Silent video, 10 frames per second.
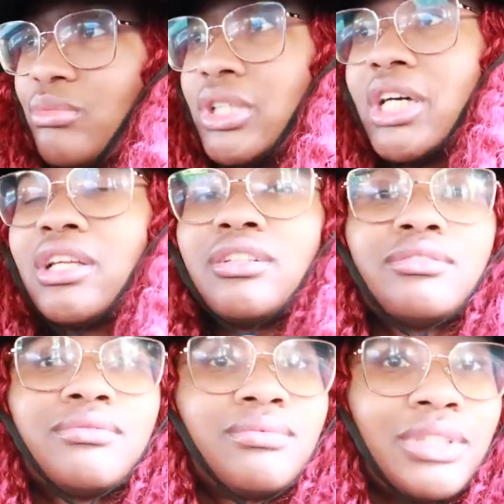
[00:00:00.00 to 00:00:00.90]
But
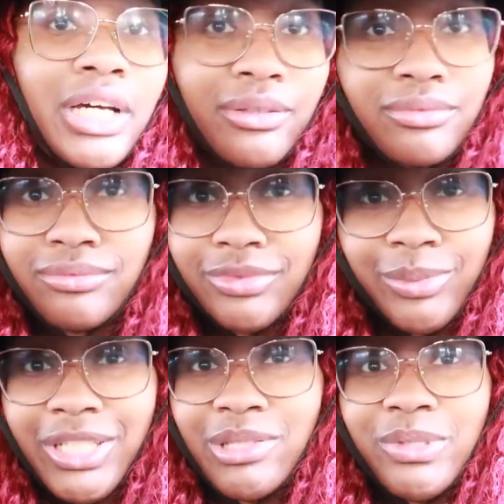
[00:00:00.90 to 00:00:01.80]
no, we're
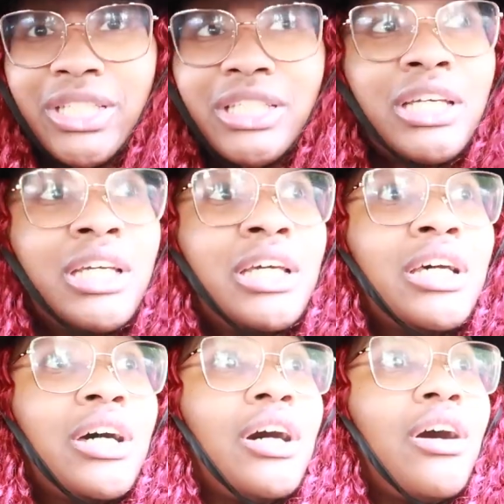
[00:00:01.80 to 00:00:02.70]
about to be
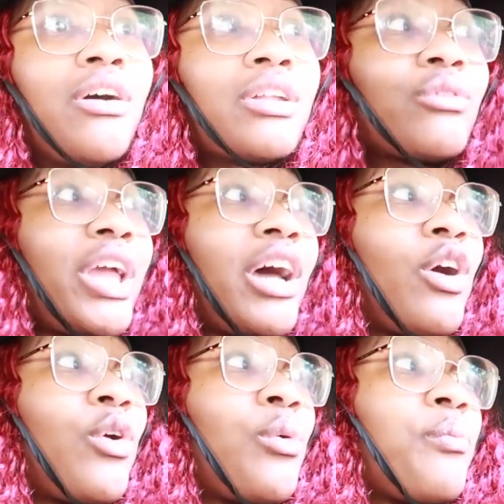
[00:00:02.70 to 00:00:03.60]
on the way
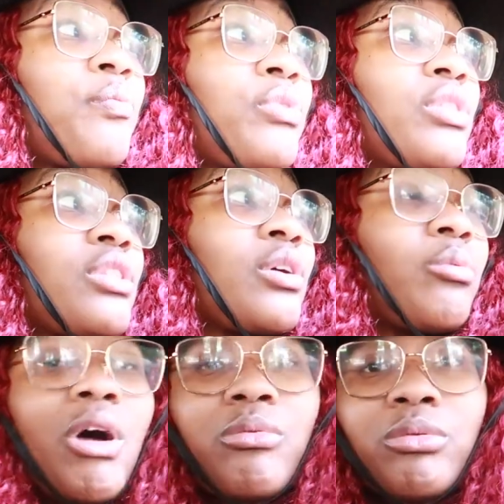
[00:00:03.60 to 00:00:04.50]
home.
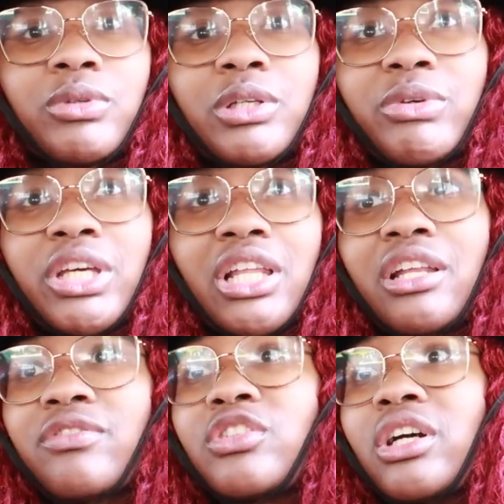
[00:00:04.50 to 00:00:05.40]
There'll probably be a lot of